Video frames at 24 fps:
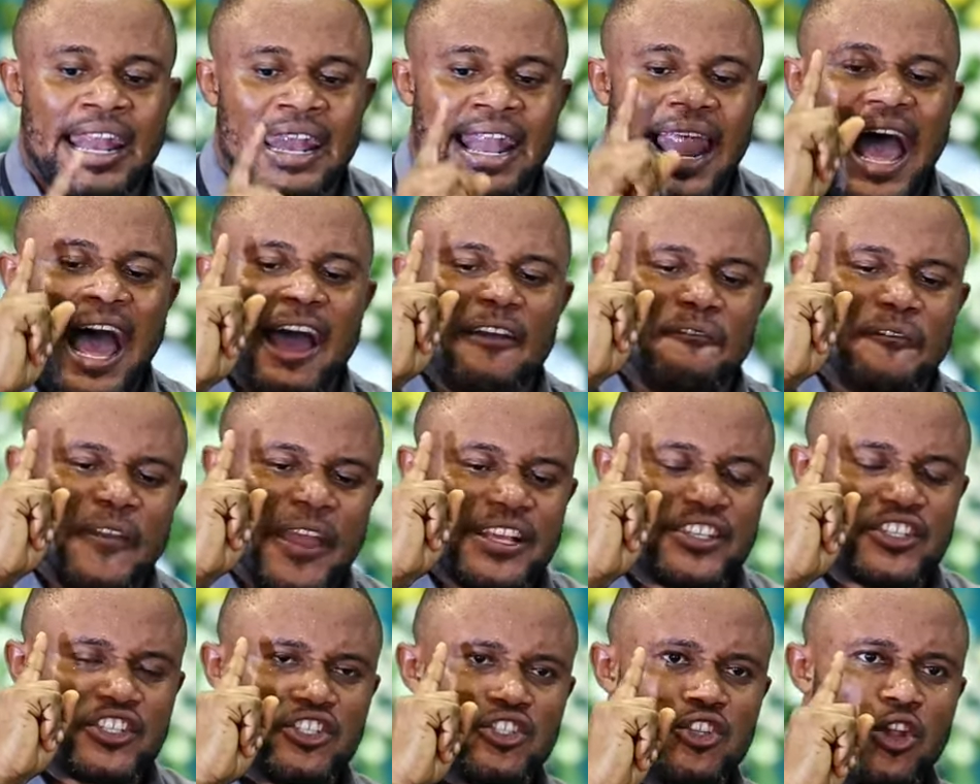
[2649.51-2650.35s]

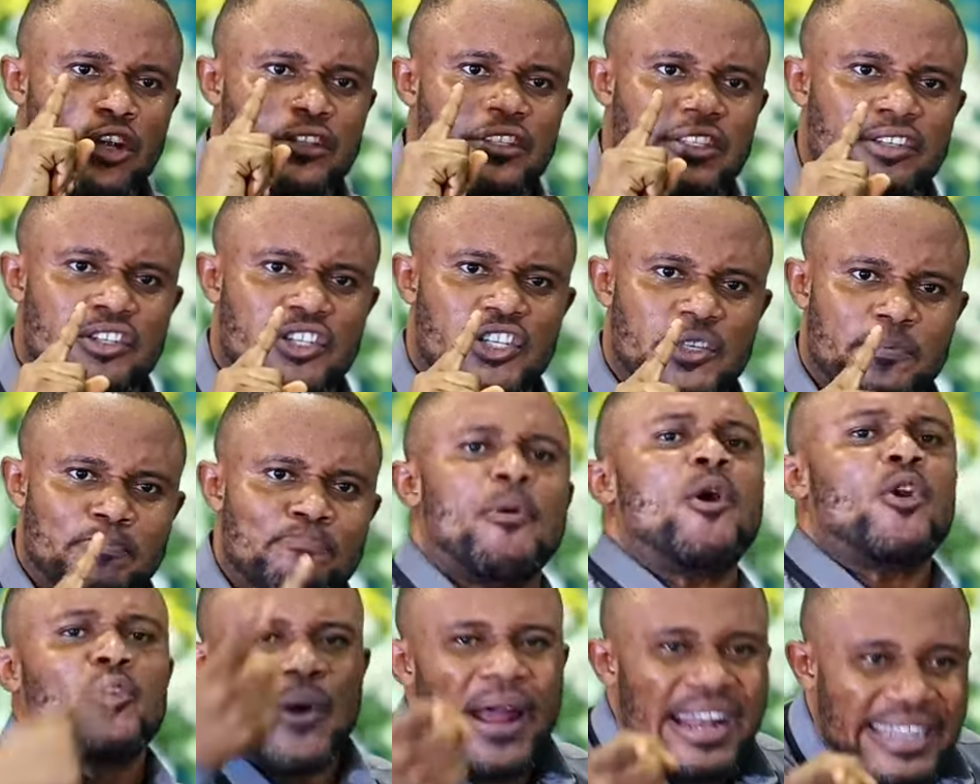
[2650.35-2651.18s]
Love is not
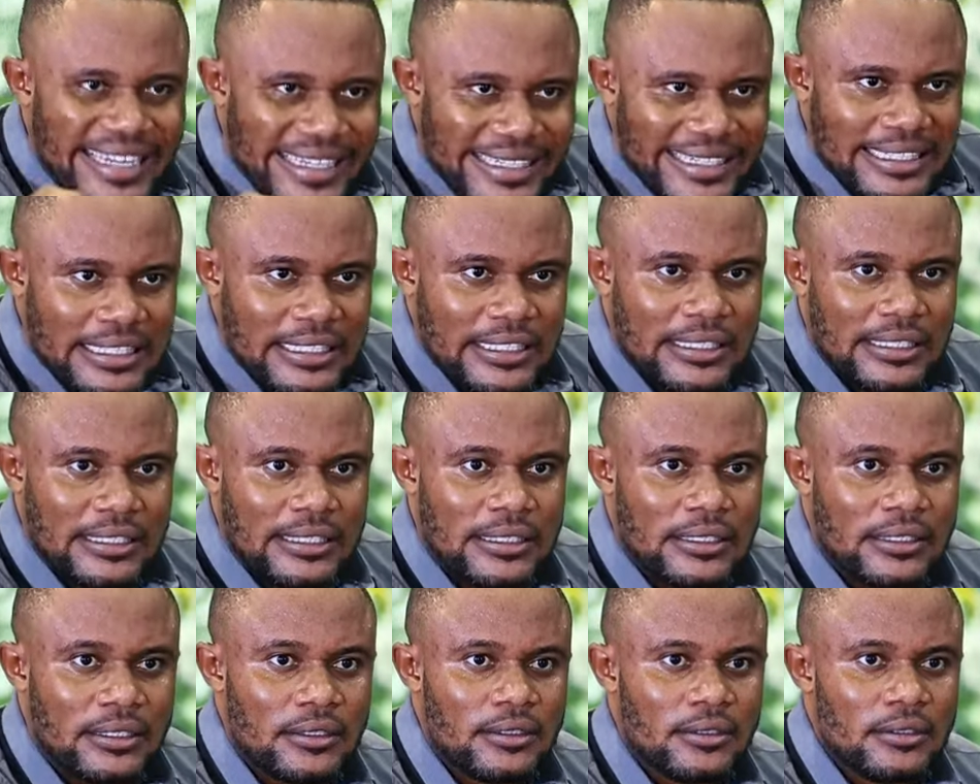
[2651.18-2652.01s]
sporadic.
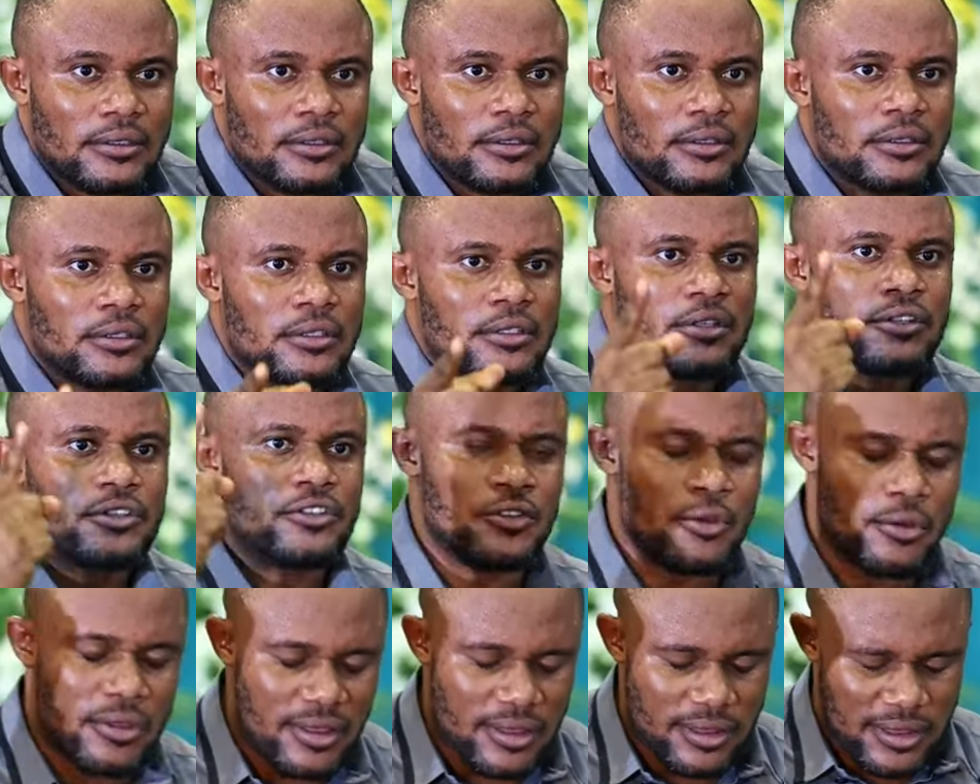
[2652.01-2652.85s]

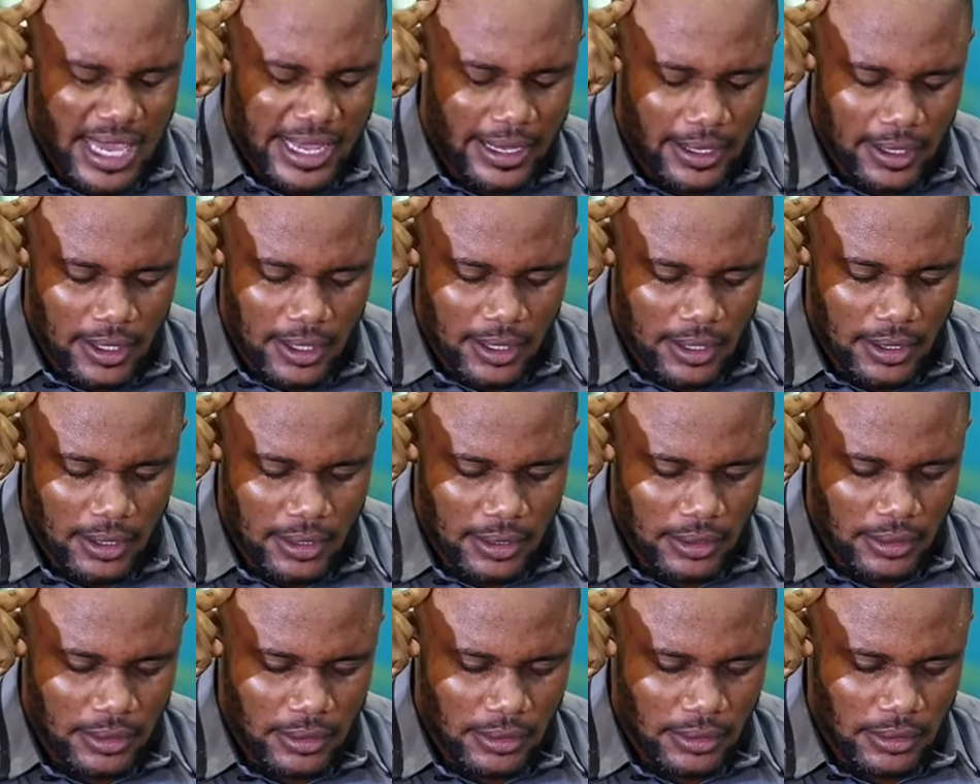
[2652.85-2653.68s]
You think,
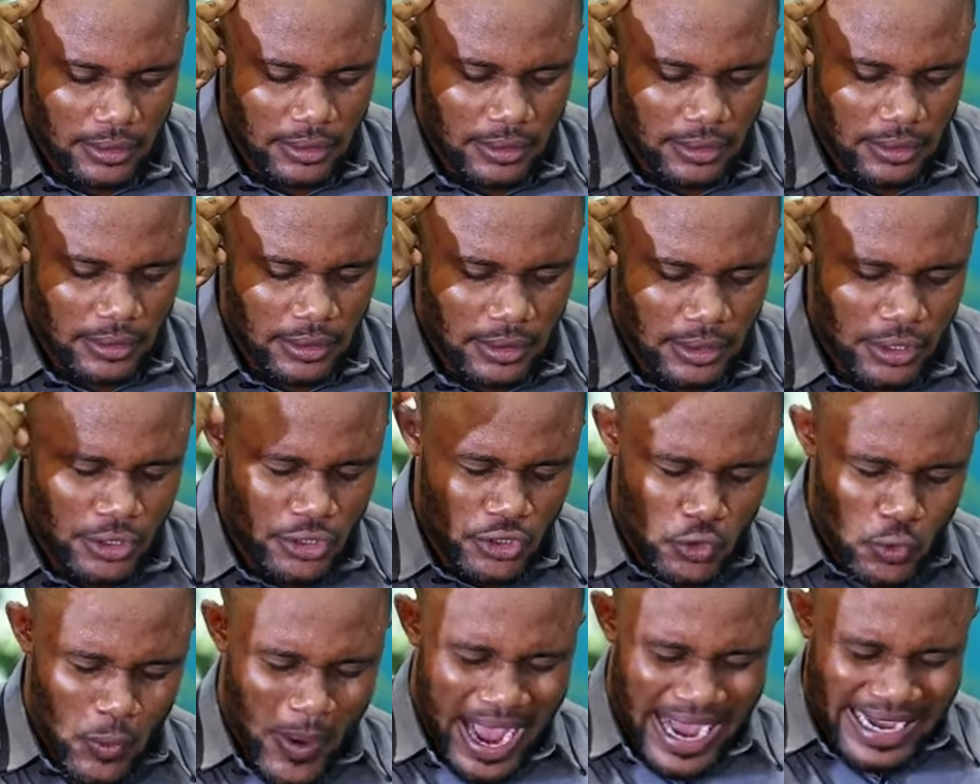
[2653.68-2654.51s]

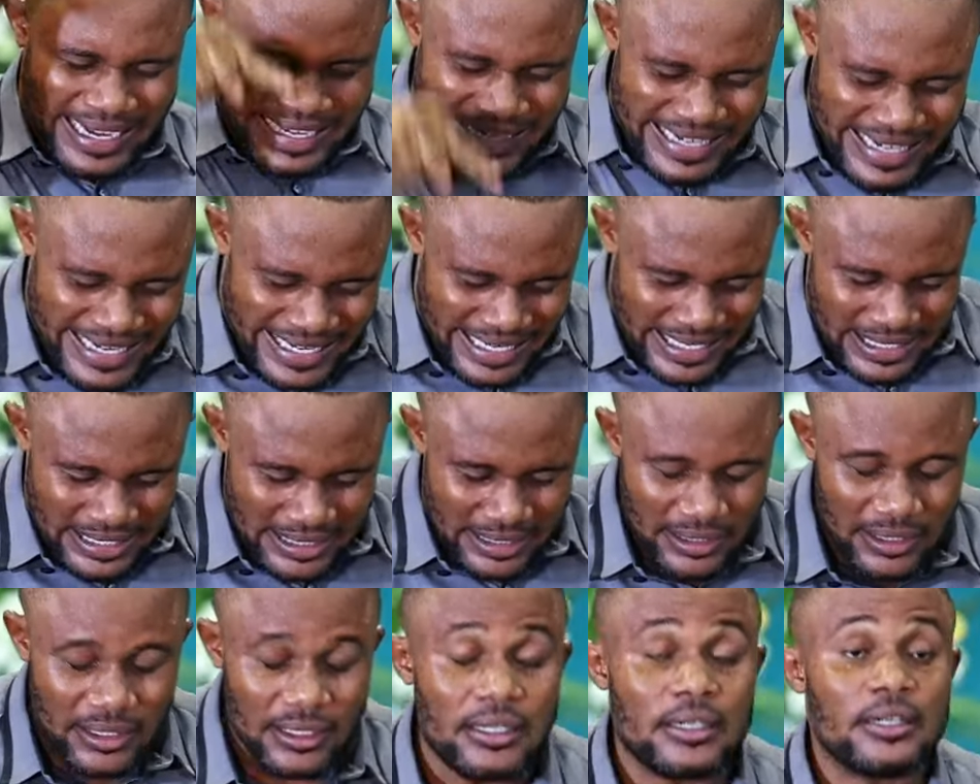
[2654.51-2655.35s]
you agree,
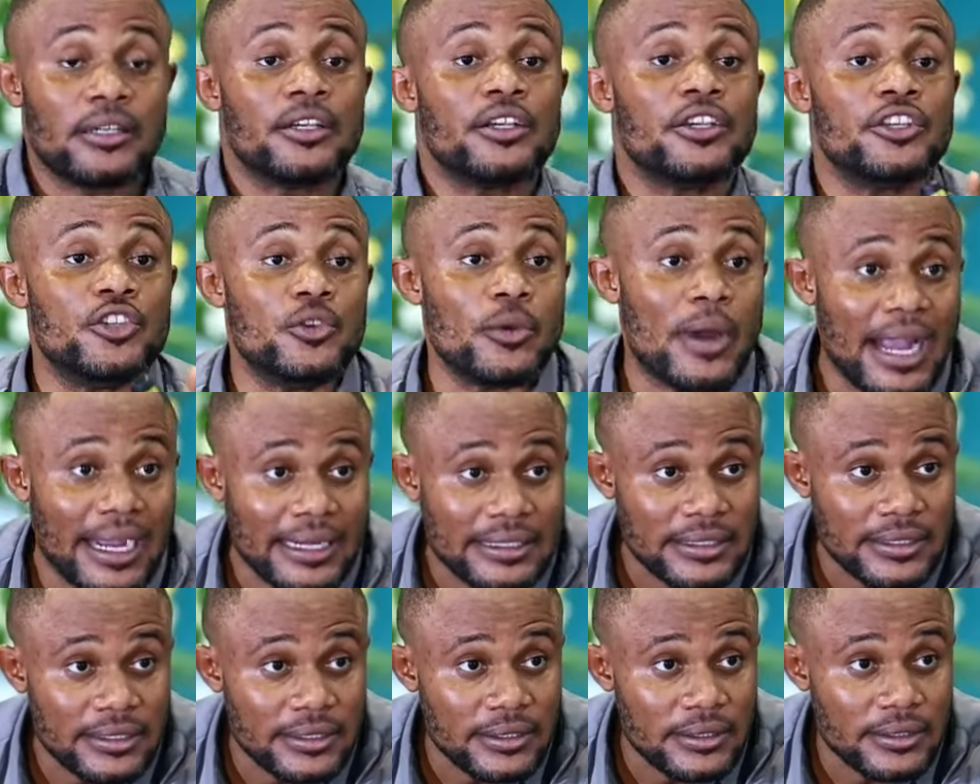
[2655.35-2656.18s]
you
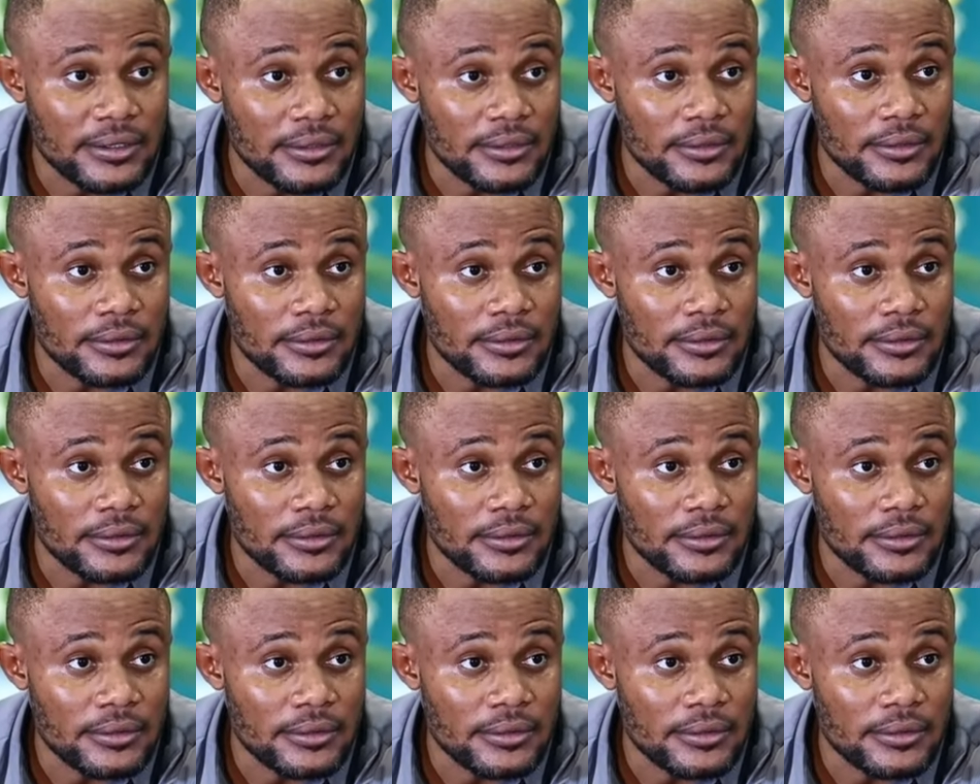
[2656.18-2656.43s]
act.